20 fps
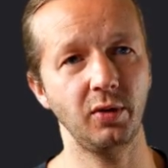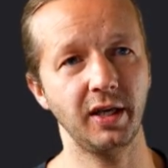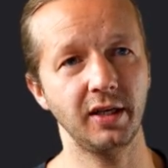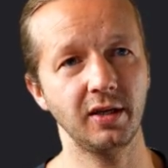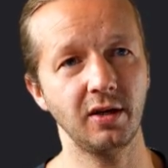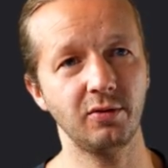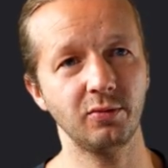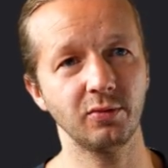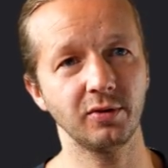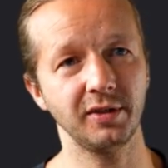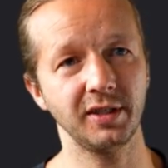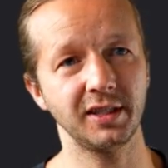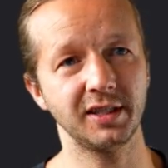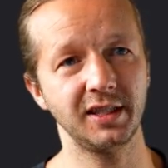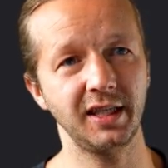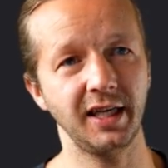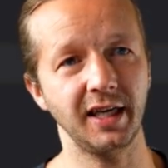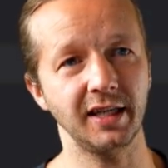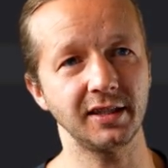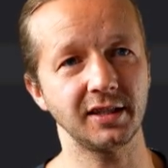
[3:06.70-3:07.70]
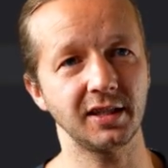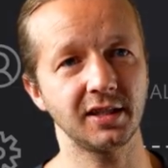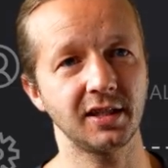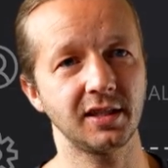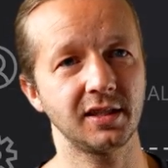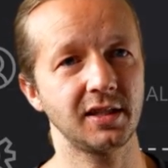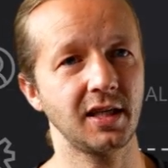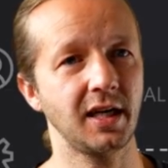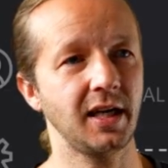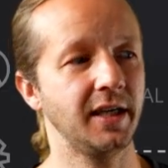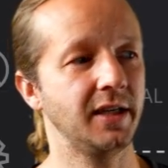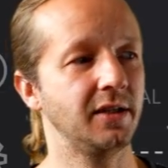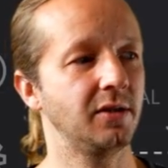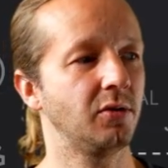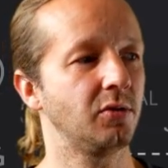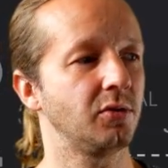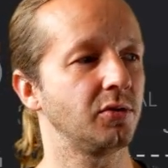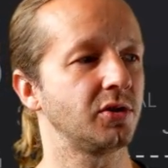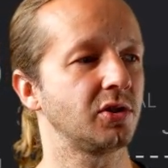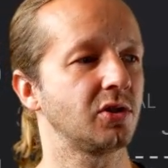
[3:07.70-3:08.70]
we don't really see it. It's just this tiny
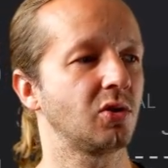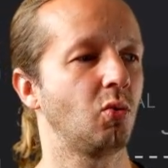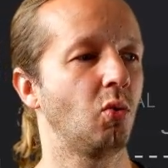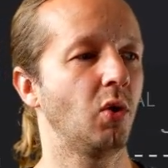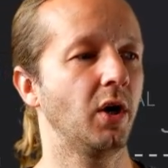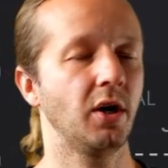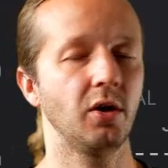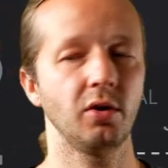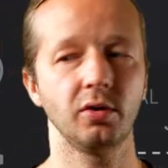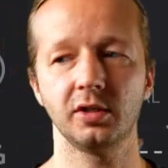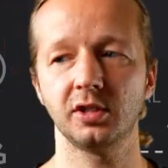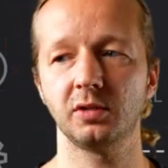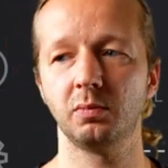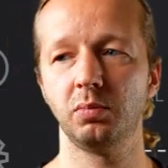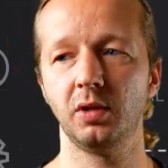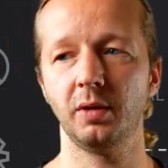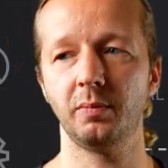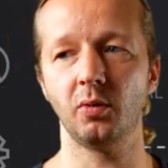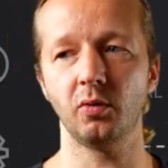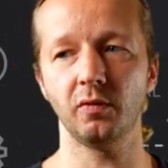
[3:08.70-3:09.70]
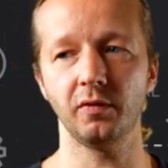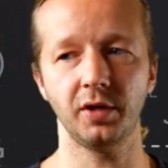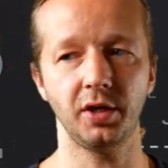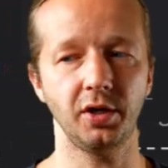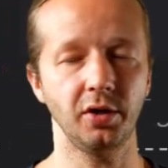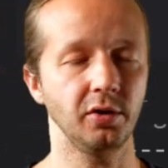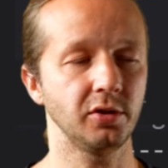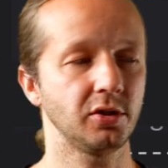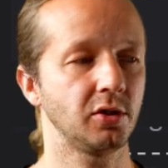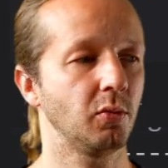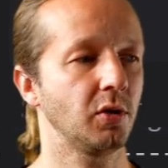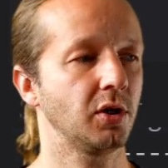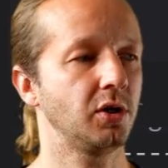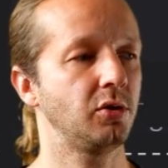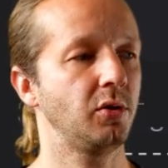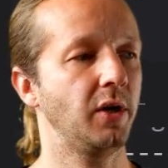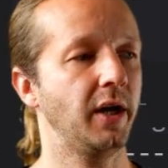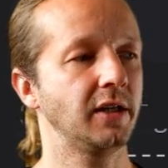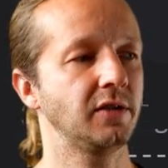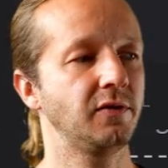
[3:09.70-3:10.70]
little square, this blip over here. So we're gonna
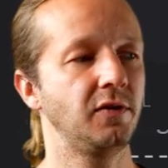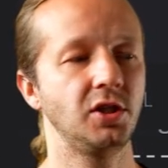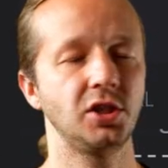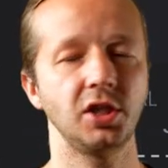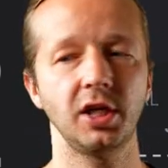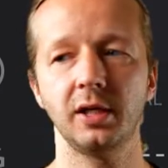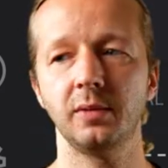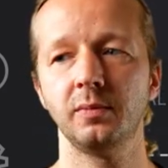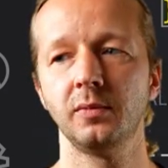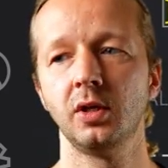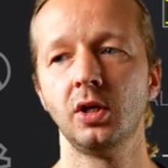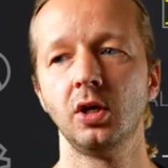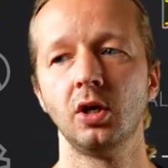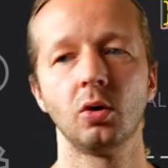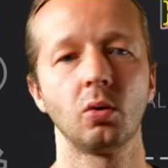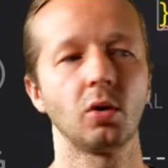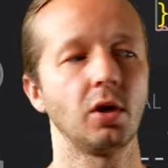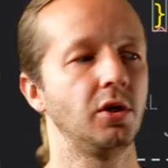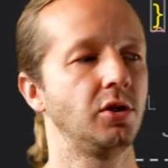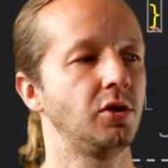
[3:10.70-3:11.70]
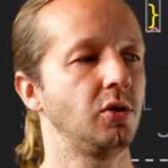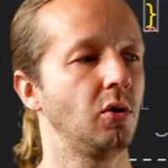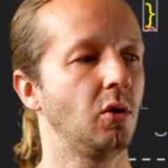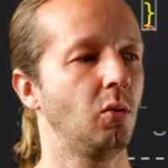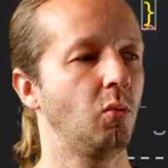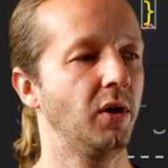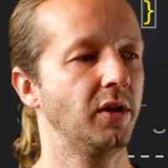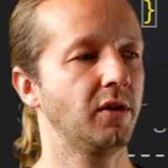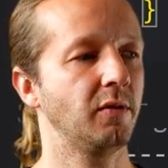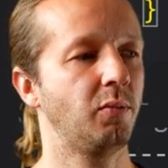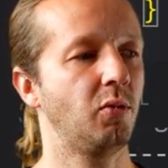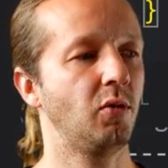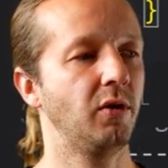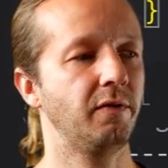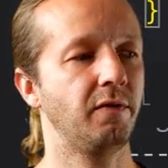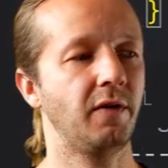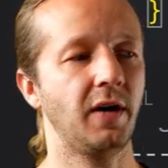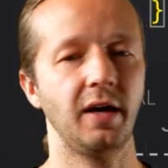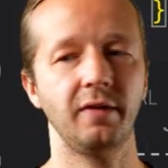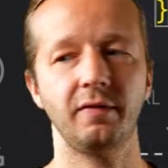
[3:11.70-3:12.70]
do SVG. We're gonna do a width of
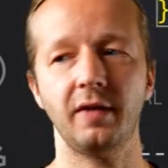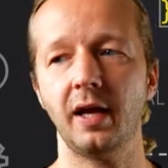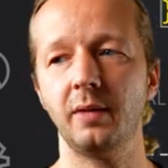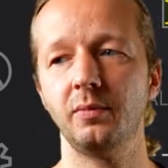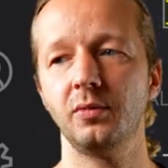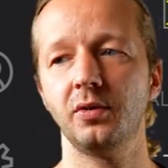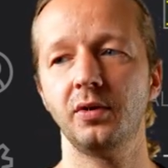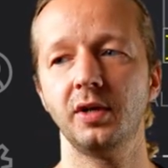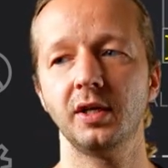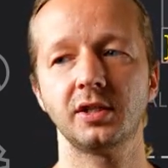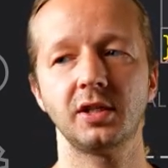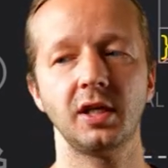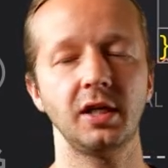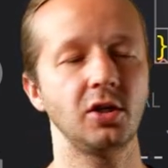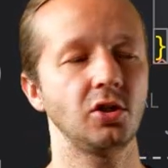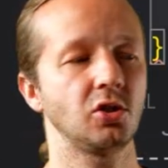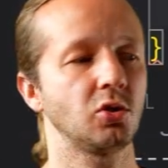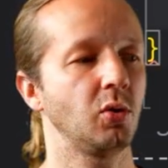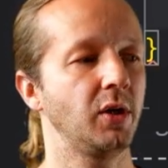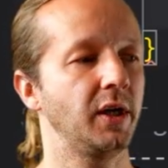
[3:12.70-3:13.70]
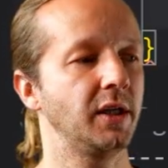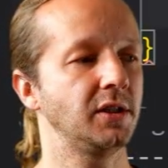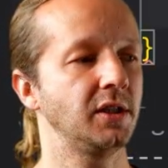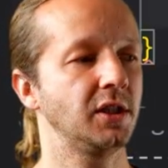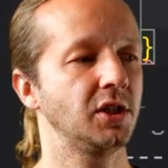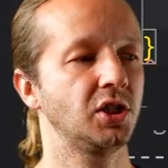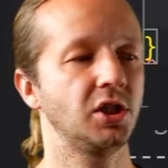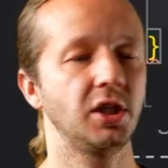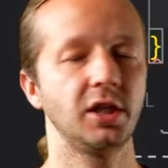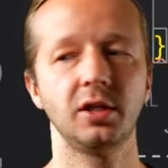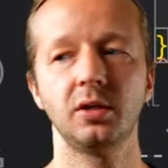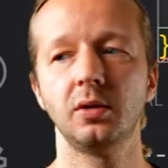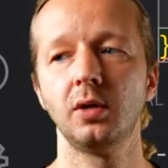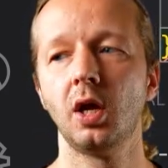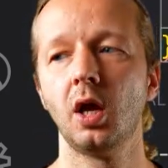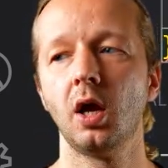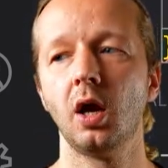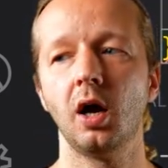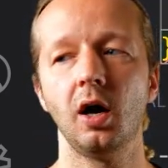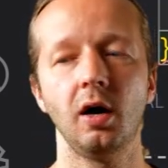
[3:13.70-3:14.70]
0.5 M units and a transition
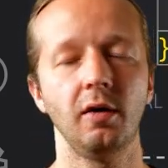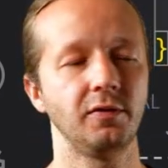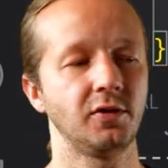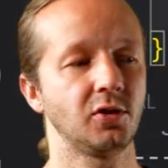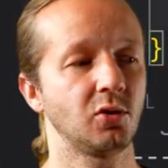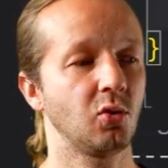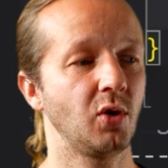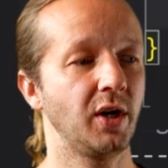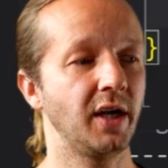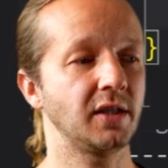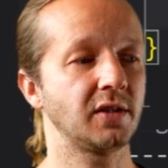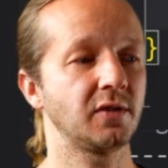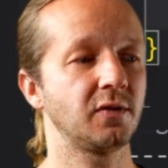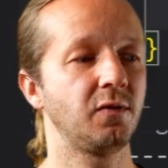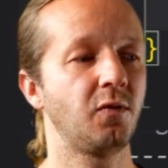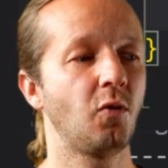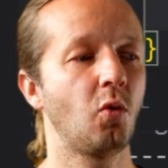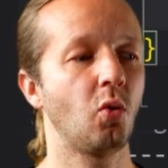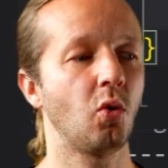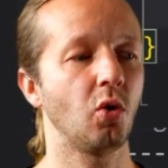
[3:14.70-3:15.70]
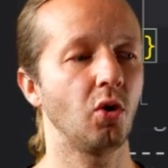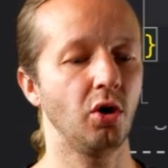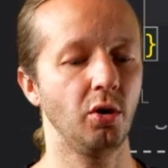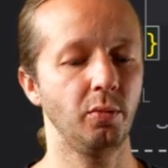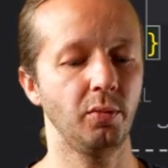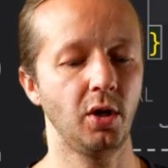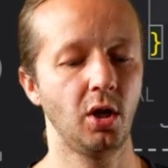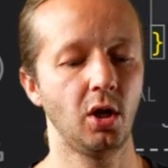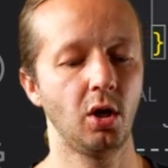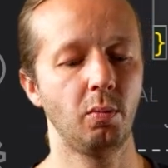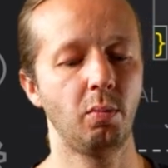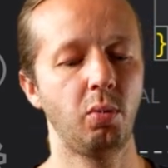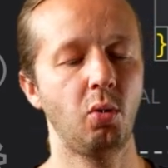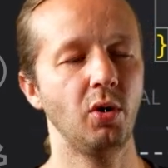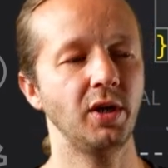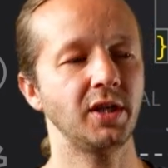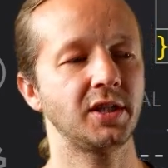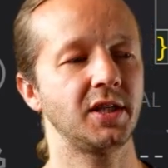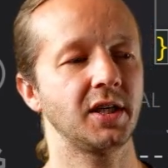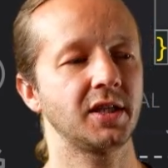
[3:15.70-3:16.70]
of transform
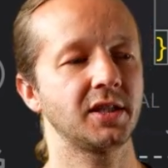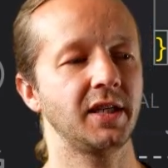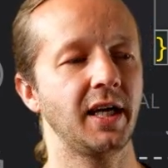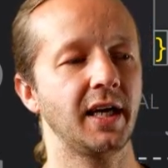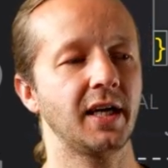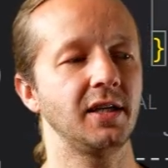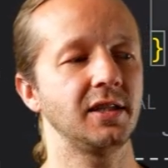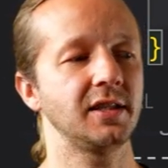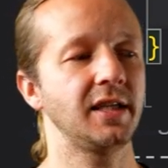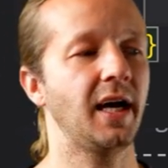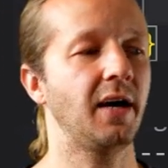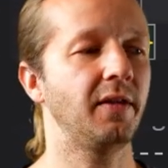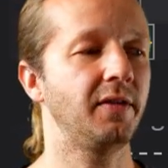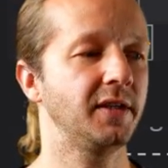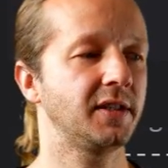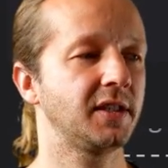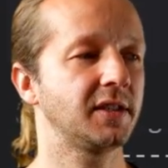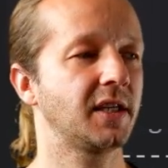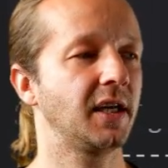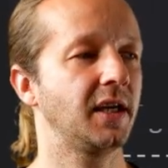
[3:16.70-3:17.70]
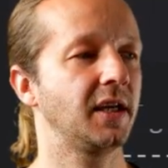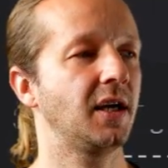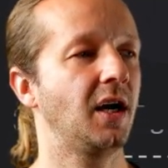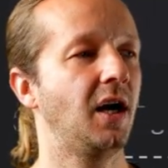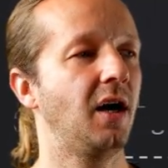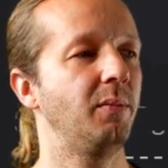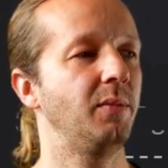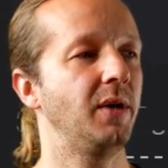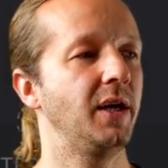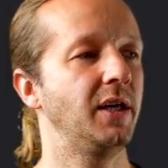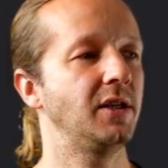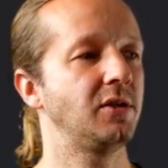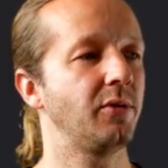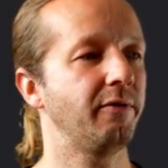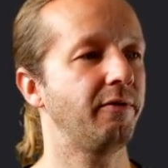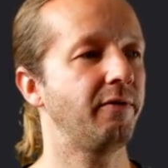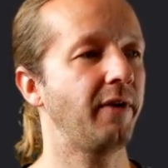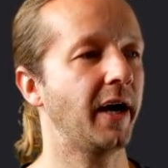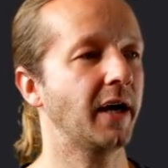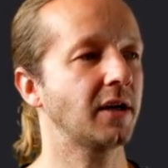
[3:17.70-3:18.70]
0.6 seconds. Now this is gonna come into
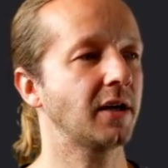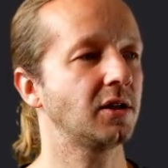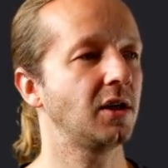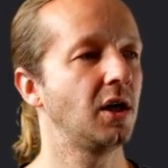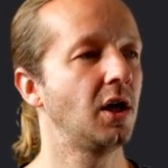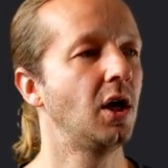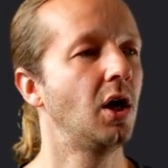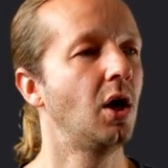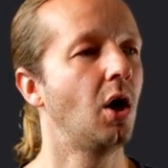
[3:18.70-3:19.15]
effect